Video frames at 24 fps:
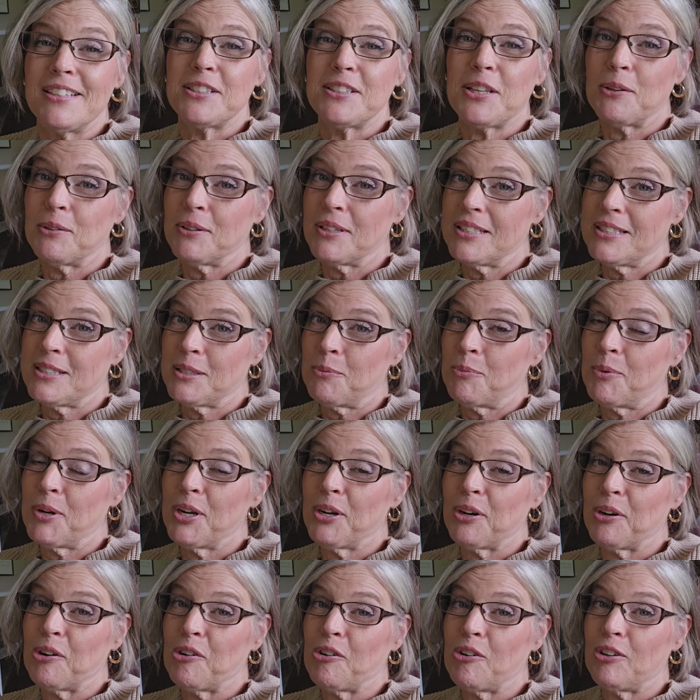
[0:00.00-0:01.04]
So listen, we
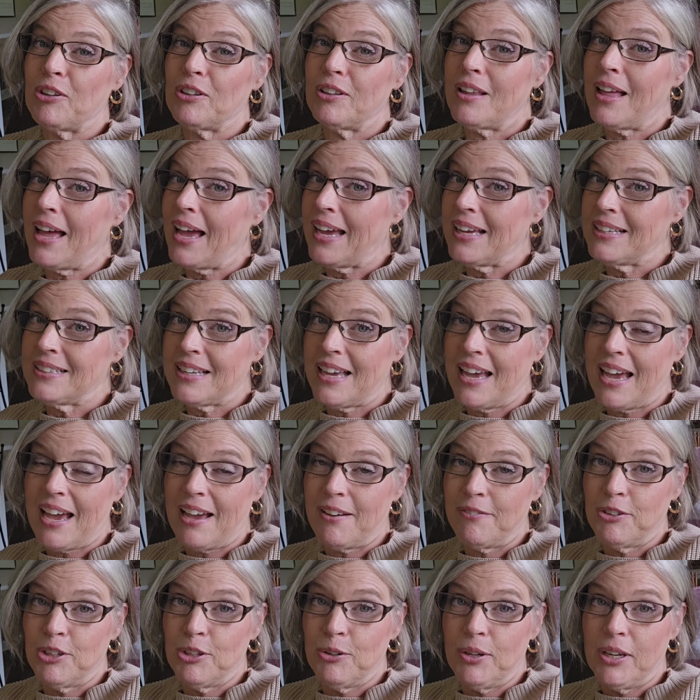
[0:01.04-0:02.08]
are glad to
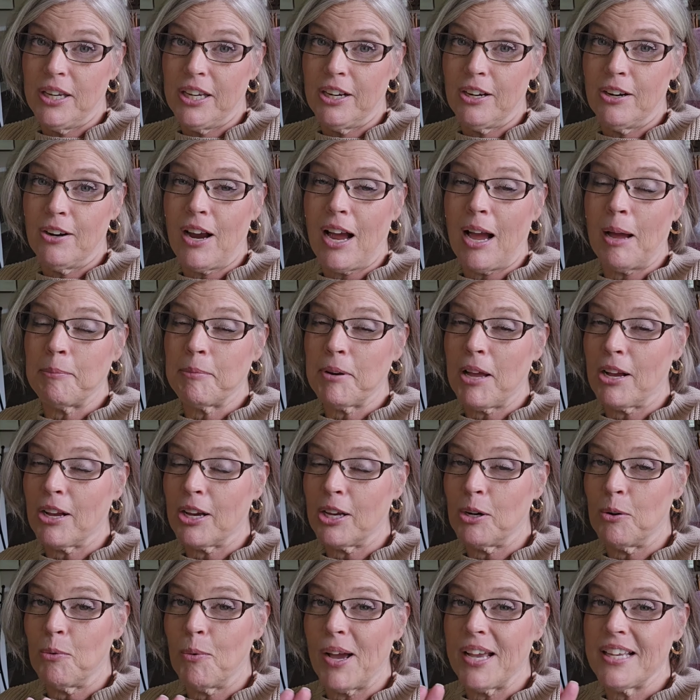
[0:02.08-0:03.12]
have you here. I'm not
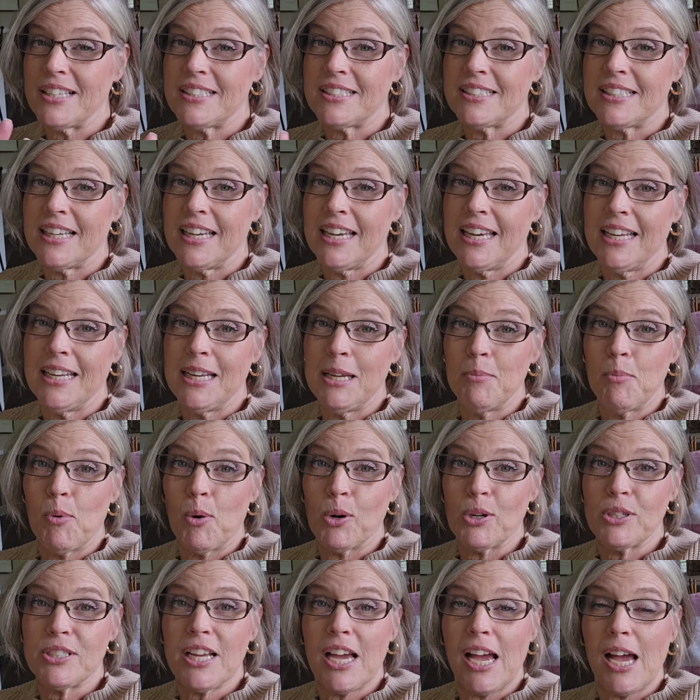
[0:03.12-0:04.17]
going to waste any
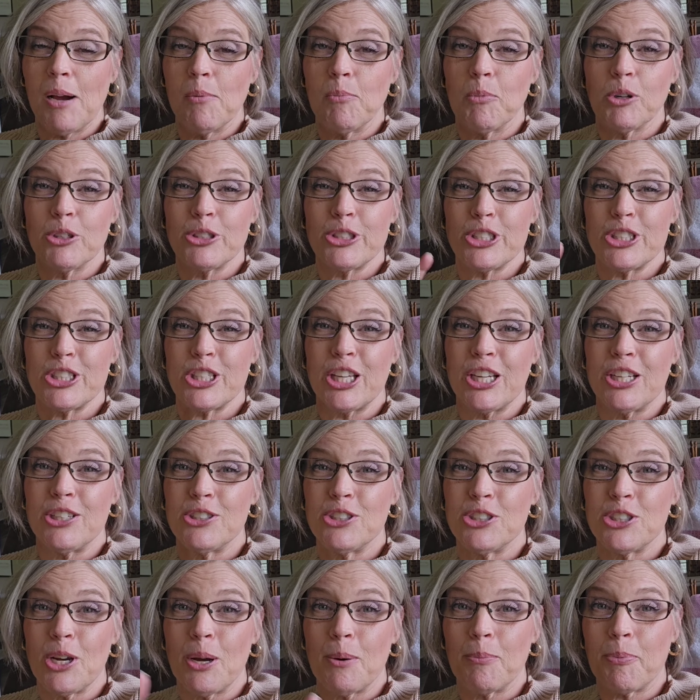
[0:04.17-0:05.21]
more time. We're just going
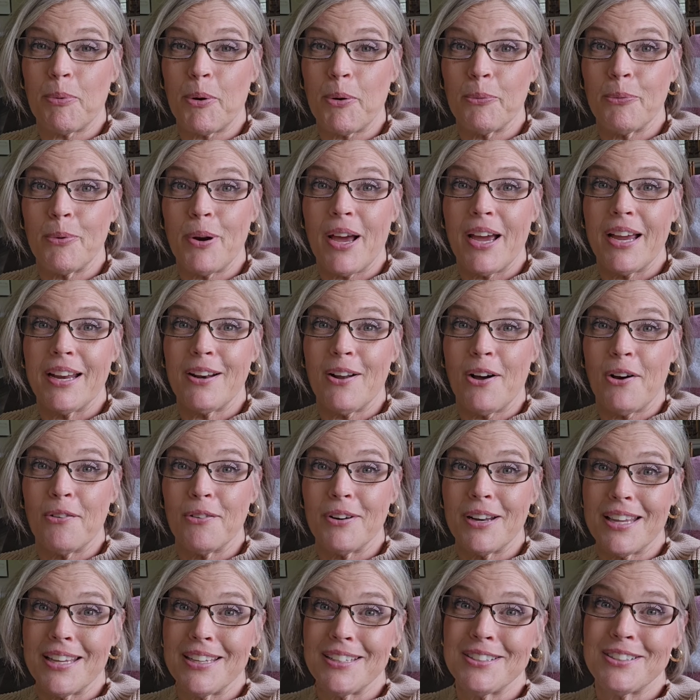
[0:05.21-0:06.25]
to jump right
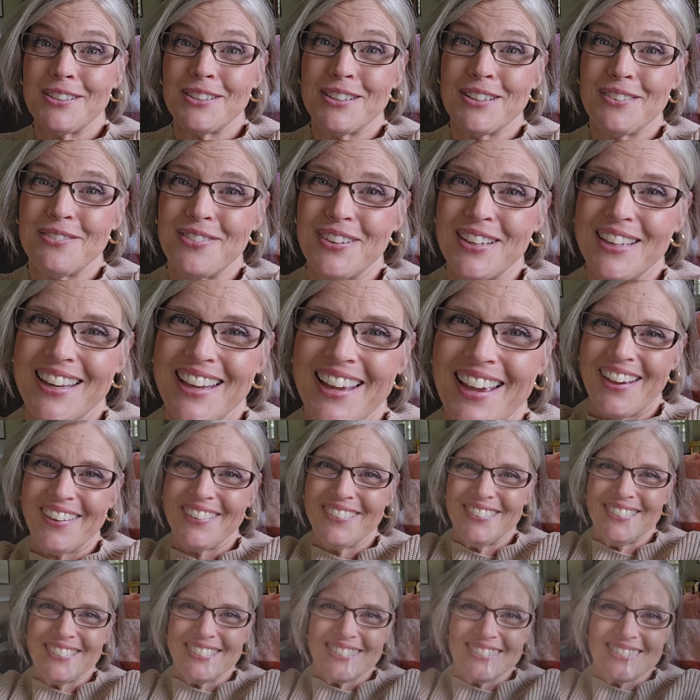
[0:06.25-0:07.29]
on into the
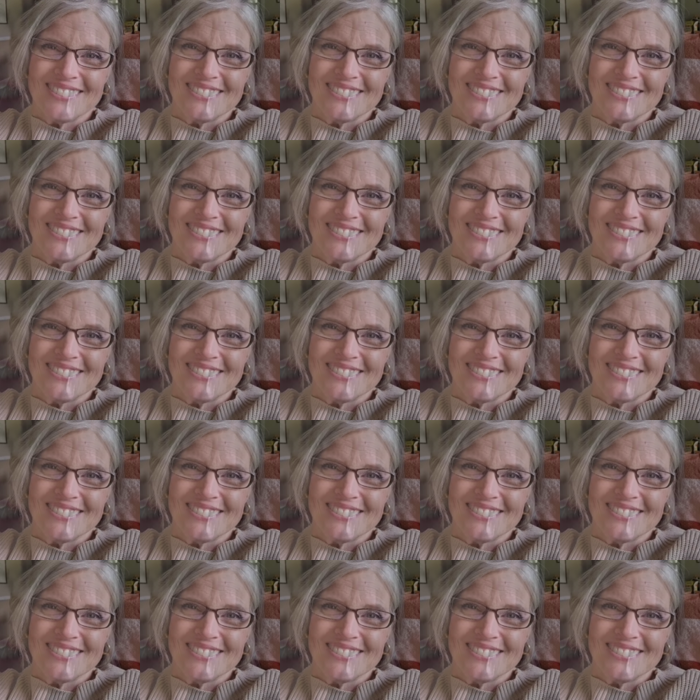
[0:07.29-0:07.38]
video.